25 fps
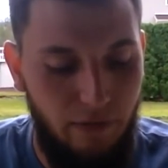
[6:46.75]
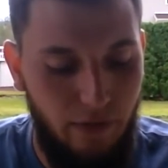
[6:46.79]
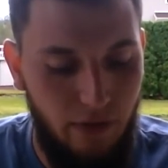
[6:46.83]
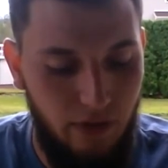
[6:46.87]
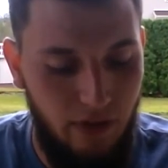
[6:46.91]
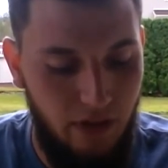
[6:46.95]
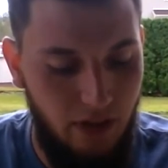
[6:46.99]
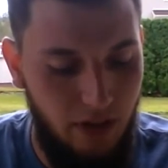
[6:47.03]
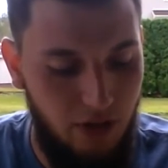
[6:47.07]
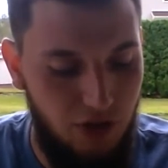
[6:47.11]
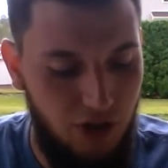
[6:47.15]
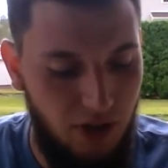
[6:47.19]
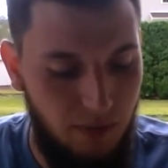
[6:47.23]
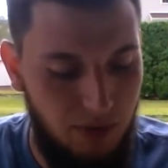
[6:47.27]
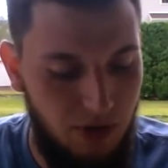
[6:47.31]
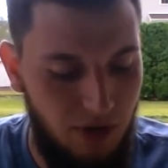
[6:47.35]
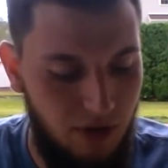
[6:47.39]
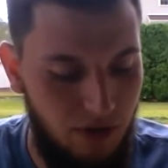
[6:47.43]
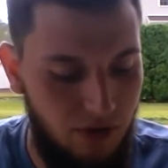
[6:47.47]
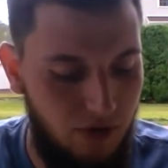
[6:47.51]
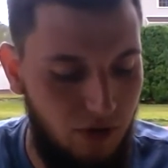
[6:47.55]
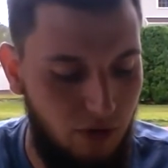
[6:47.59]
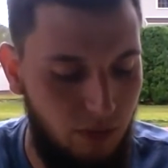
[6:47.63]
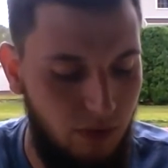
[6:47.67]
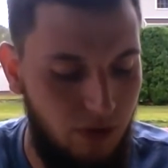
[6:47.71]
For the
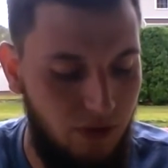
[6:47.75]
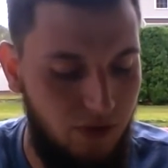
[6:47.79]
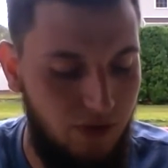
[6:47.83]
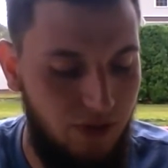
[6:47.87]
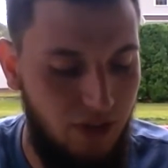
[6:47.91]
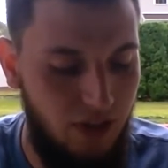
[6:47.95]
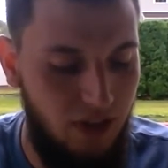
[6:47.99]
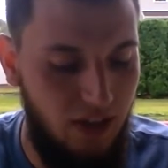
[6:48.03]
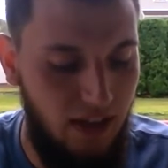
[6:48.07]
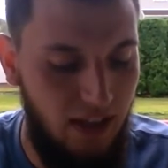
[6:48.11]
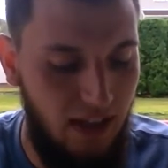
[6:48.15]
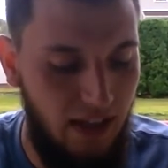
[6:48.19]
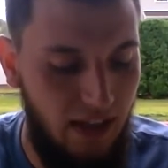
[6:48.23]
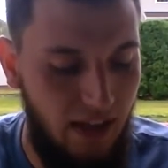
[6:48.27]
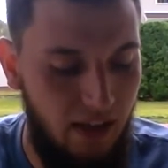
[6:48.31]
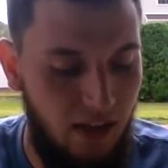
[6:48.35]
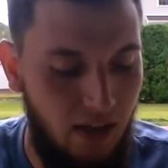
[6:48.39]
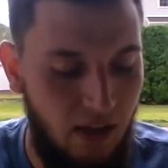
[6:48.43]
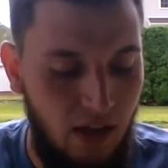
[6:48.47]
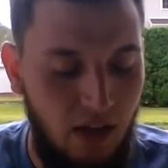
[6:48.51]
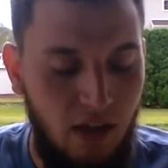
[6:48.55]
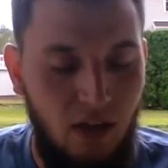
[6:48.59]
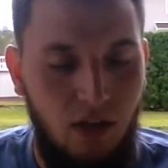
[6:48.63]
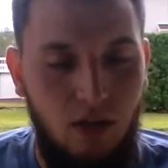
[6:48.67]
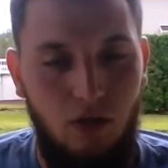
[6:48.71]
Egyptians whom you see today,
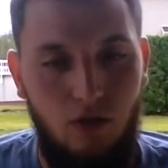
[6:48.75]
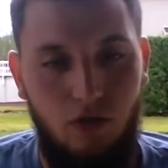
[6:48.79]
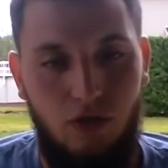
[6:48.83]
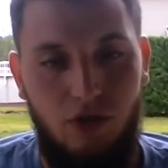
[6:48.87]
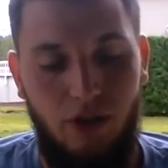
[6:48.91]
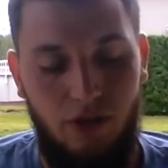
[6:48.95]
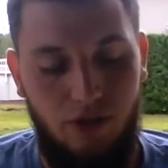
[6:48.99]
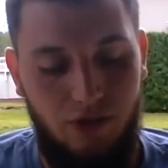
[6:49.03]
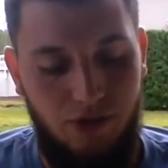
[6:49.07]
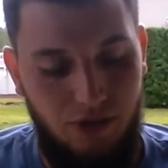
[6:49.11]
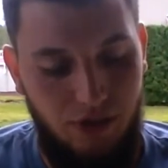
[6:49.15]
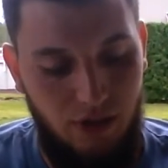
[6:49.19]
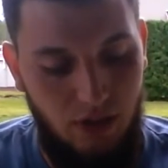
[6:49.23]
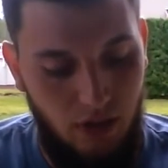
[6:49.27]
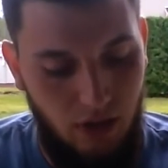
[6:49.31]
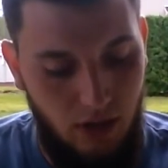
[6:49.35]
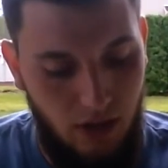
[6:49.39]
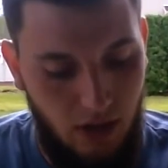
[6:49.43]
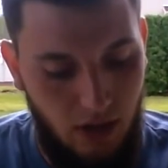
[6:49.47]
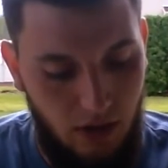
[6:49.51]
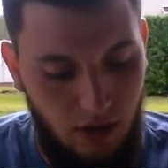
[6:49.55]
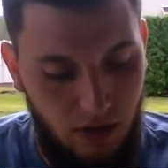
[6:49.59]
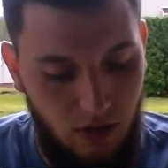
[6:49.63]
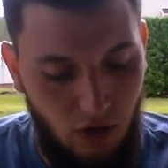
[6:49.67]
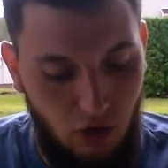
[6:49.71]
you shall see
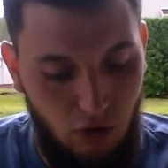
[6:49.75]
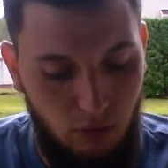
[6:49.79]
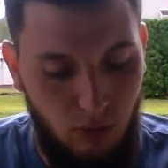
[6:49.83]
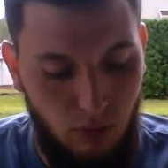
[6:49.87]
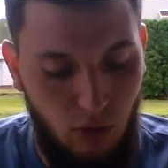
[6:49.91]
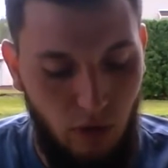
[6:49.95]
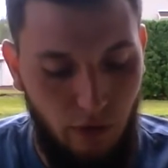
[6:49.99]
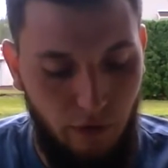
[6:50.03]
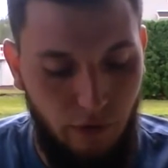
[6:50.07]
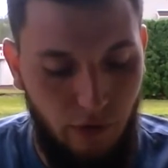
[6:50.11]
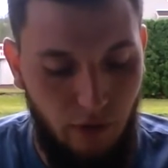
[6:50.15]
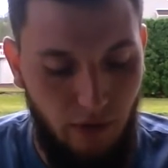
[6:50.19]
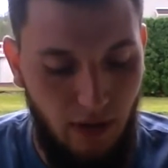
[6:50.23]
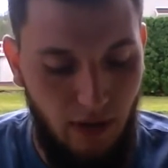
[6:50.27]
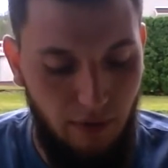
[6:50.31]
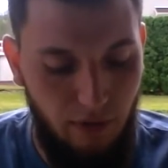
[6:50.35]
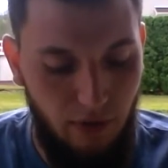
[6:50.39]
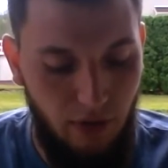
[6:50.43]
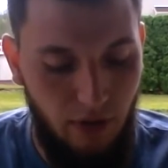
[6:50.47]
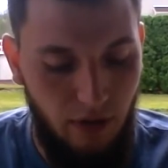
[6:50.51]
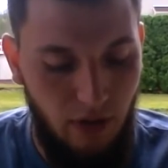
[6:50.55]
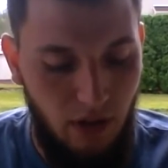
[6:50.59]
again no more forever.